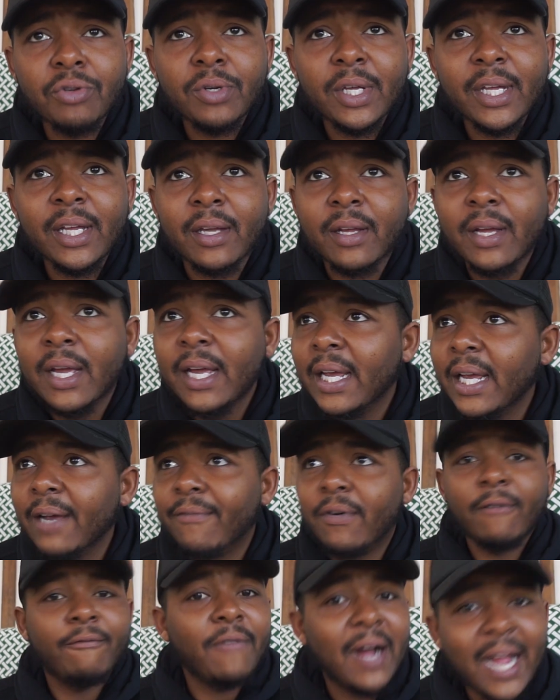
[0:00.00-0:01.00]
you get.
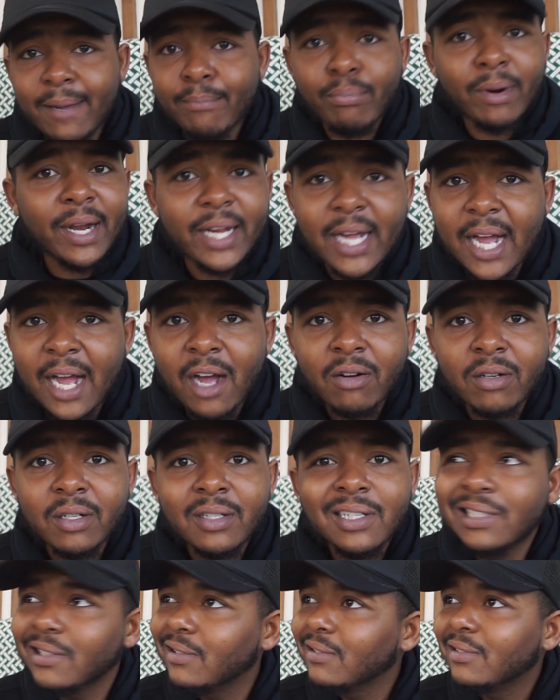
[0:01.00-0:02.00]
If a fight break
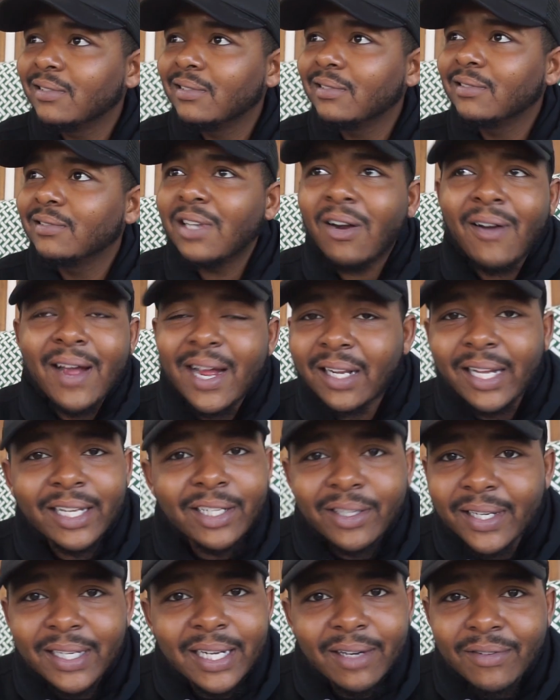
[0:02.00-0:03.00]
out, don't act
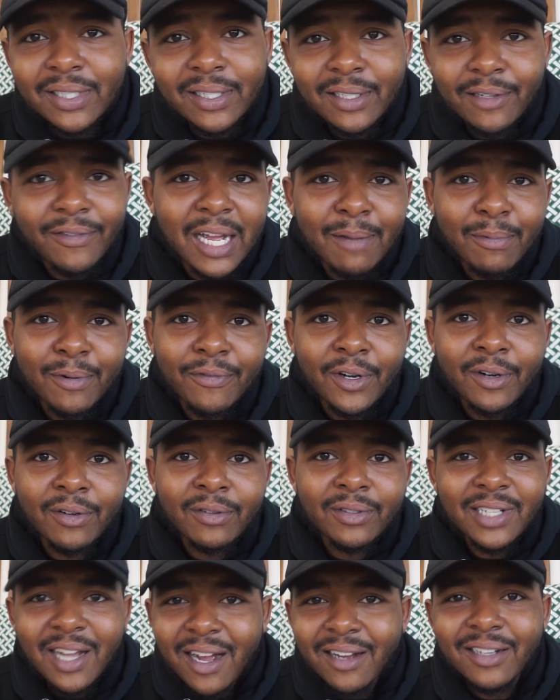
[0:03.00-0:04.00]
like you ain't never seen a fight
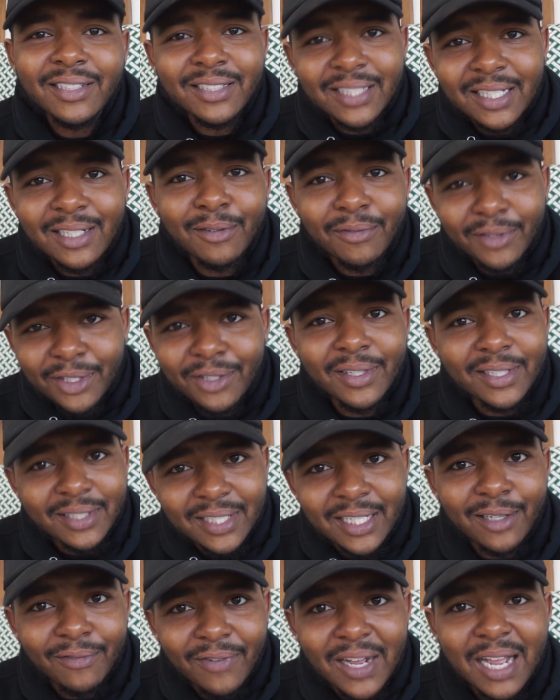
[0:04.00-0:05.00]
before. Y'all didn't seen
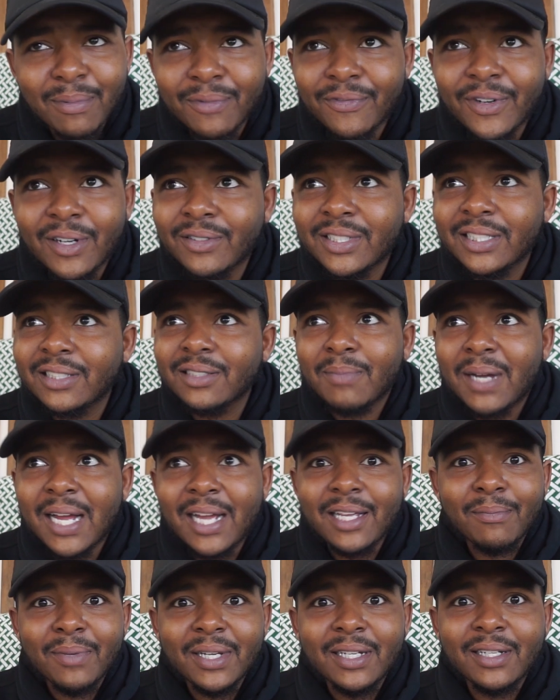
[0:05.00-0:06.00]
a fight before. Just
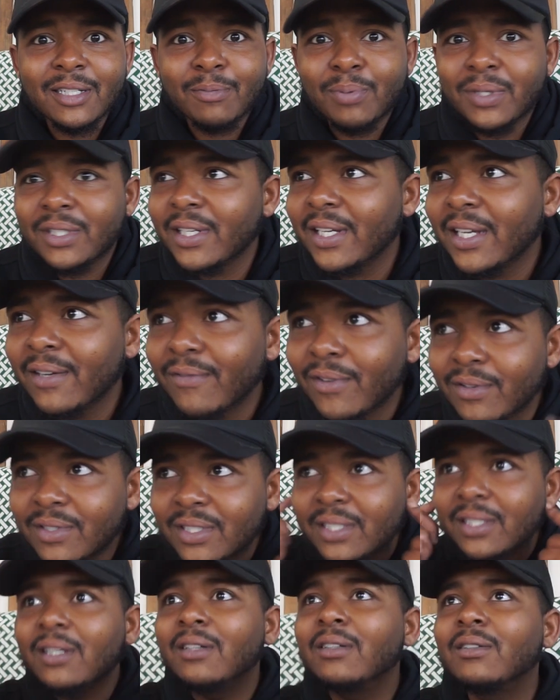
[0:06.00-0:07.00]
mind your business. Put your
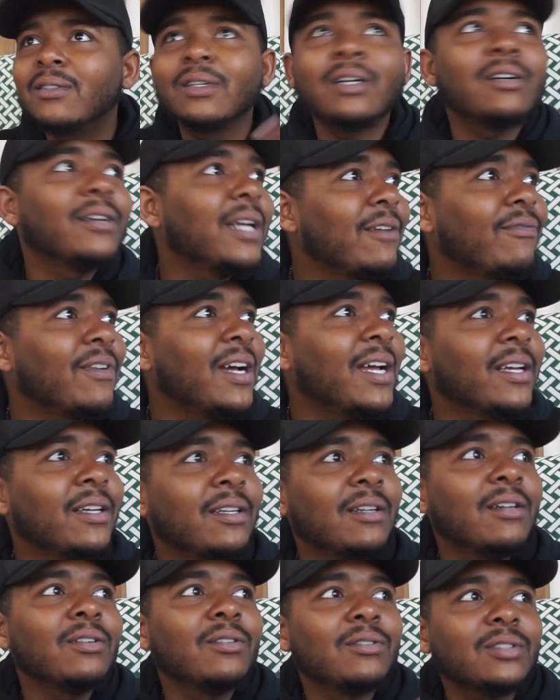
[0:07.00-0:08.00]
headphones in. Oh, they
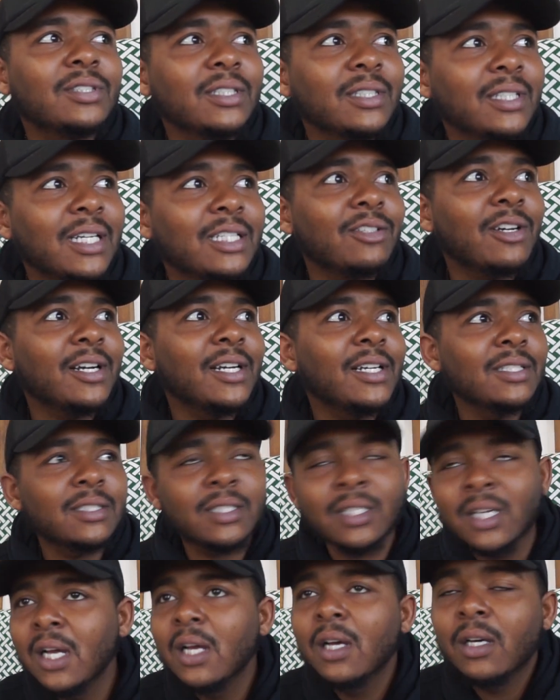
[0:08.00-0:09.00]
fighting. Oh shit, that's
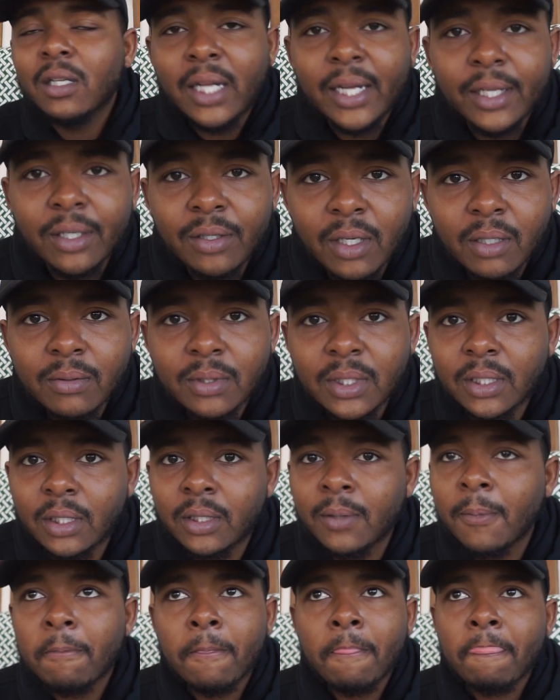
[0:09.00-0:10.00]
crazy. Like, you know what
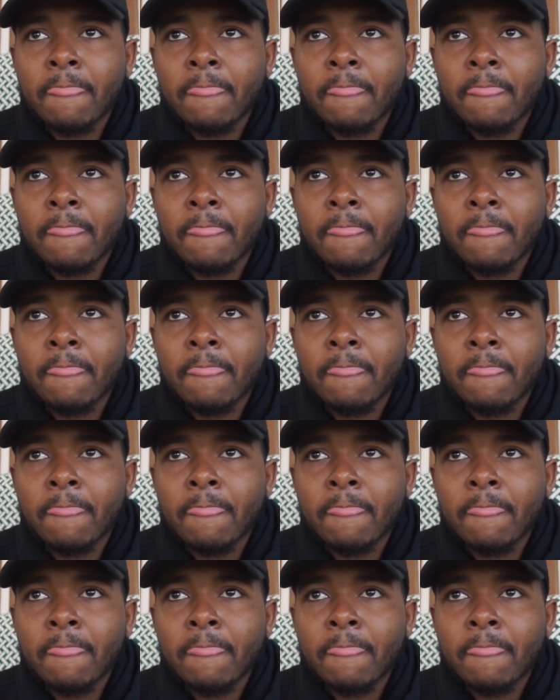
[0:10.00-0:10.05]
I'm saying?